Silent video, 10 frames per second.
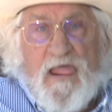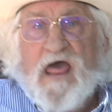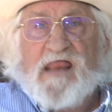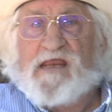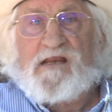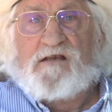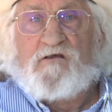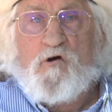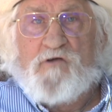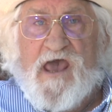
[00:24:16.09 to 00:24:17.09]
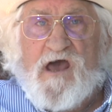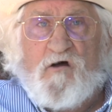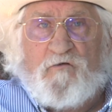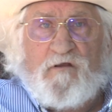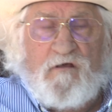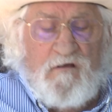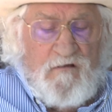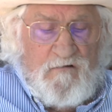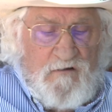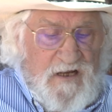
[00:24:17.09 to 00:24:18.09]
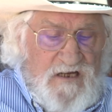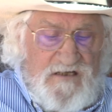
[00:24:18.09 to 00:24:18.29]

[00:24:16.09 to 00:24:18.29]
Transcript: and he didn't go down. He